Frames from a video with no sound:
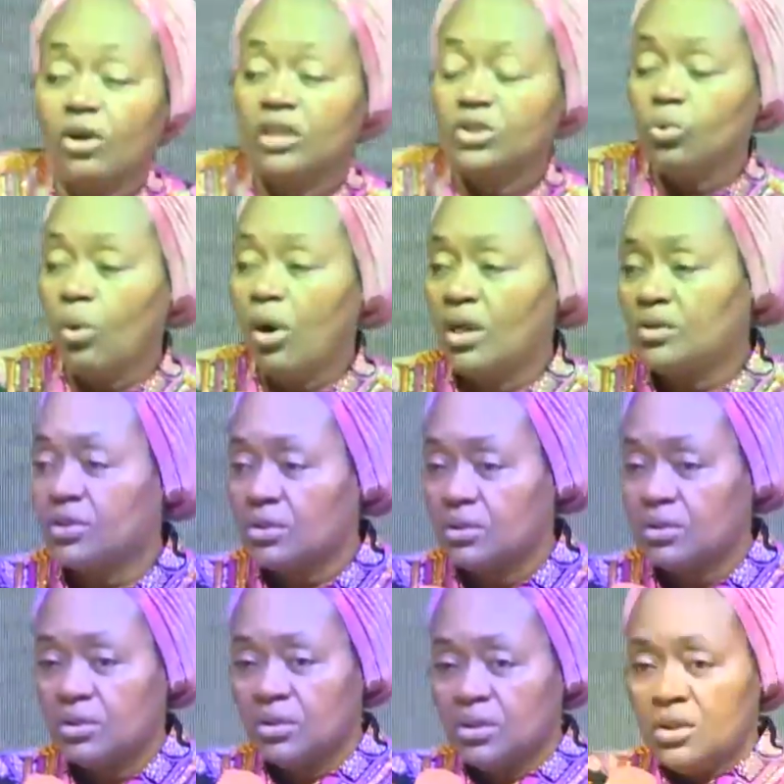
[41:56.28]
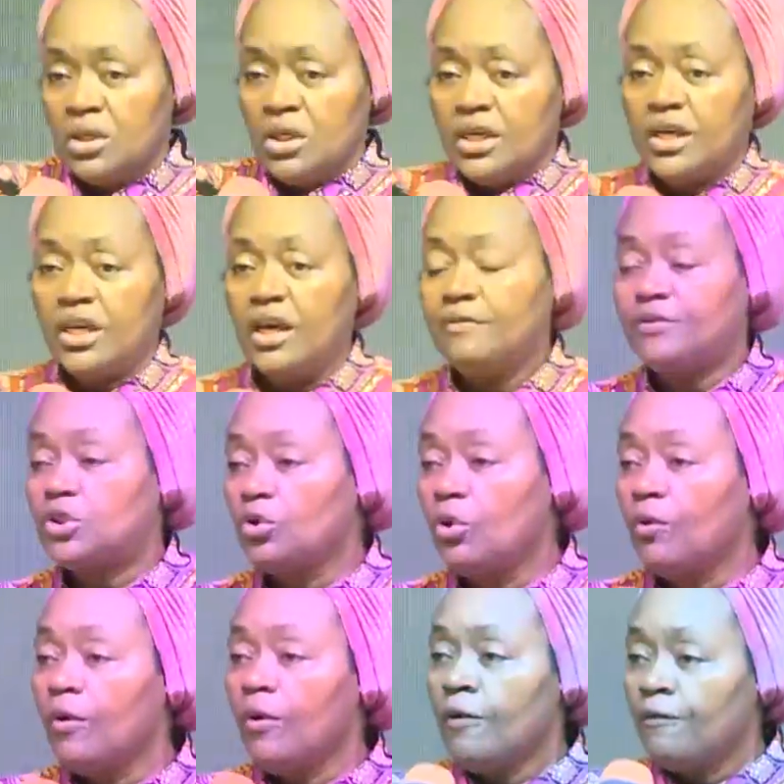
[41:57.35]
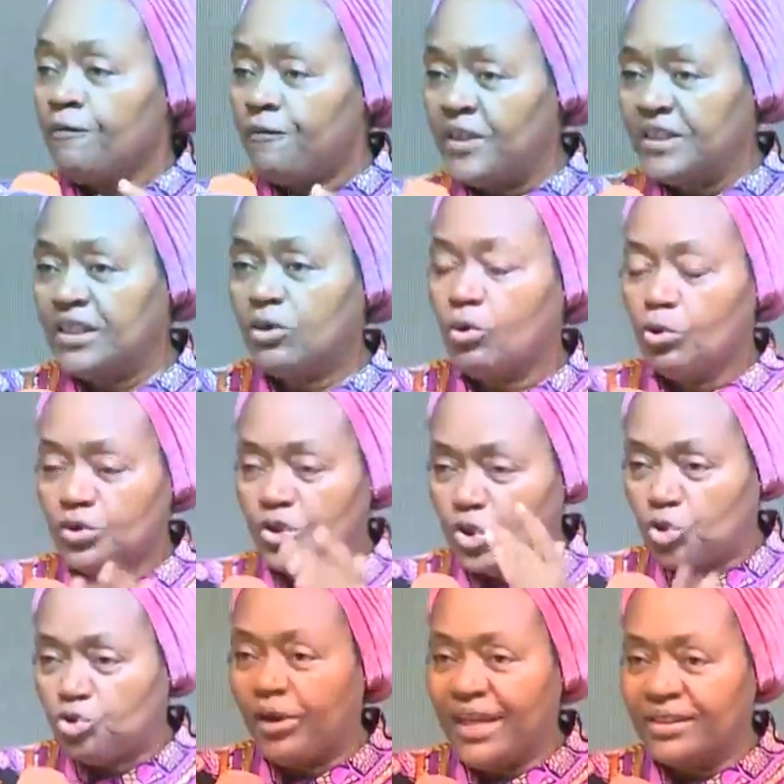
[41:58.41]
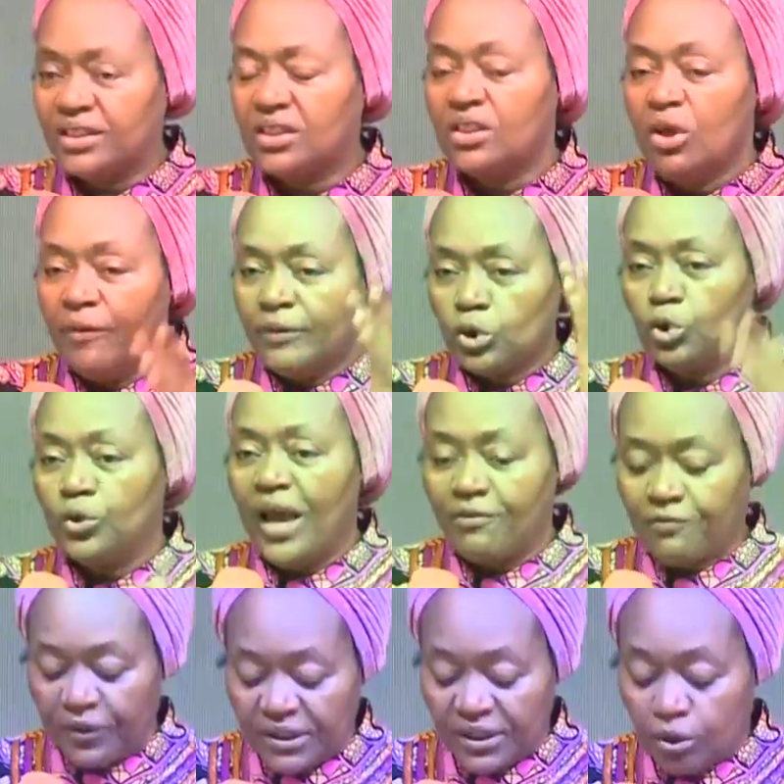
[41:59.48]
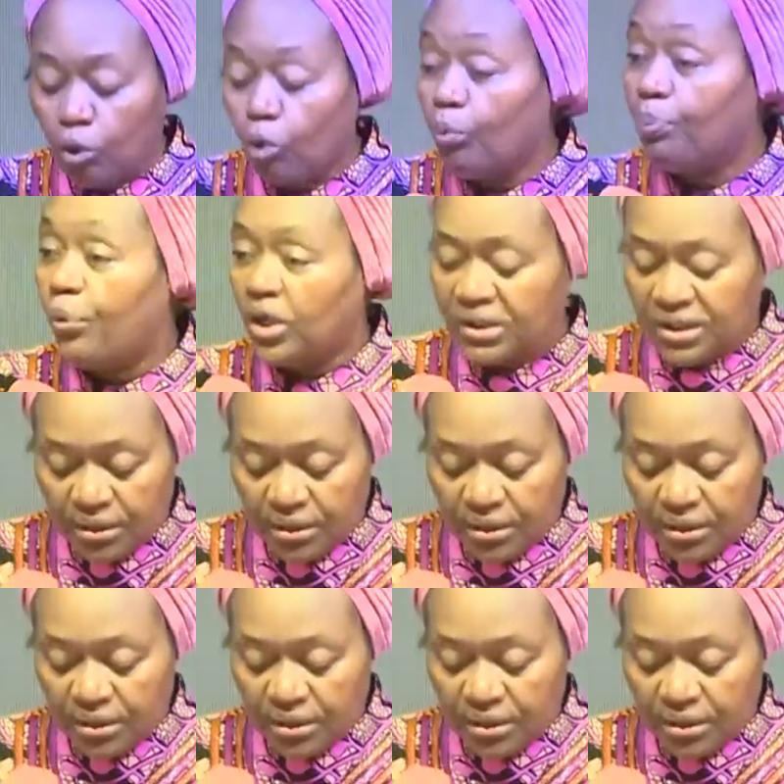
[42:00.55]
bread does what? Gives you physical strength to your physical